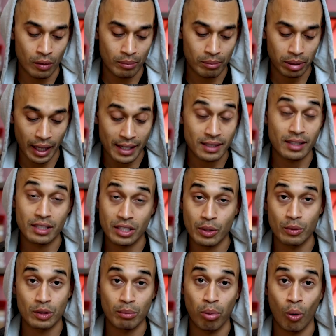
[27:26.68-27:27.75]
place that she
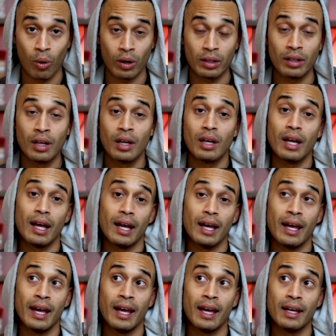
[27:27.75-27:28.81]
was born.
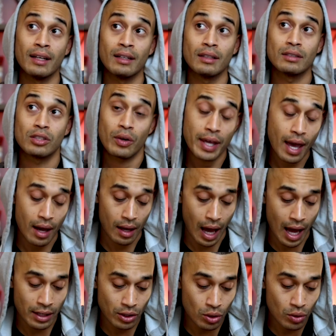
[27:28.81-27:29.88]
And so, yeah,
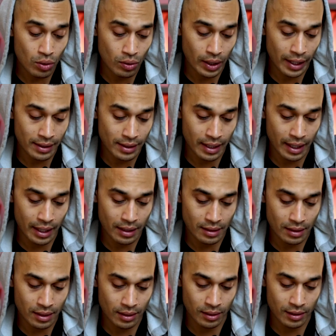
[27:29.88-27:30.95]
I do
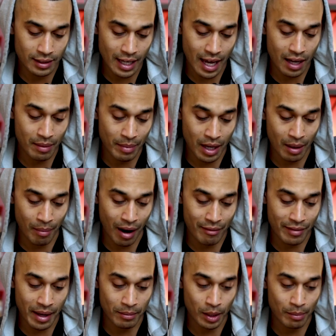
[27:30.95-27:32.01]
intend to take me and my
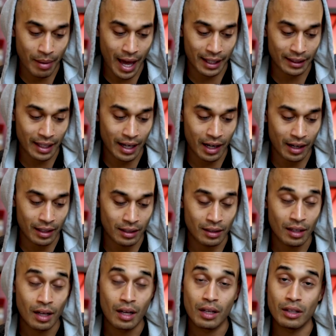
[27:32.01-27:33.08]
family back there and,
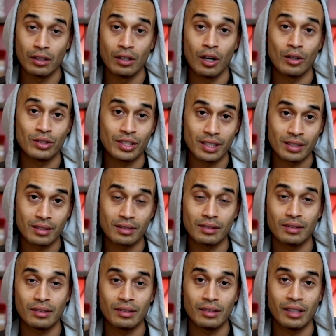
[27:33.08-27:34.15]
just
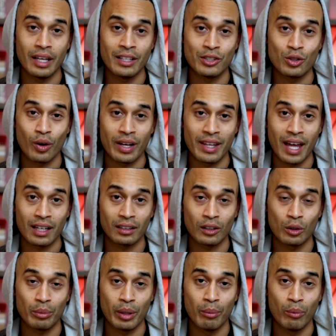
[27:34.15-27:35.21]
enjoy that a
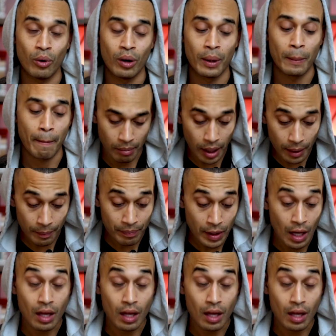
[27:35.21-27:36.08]
little bit more. But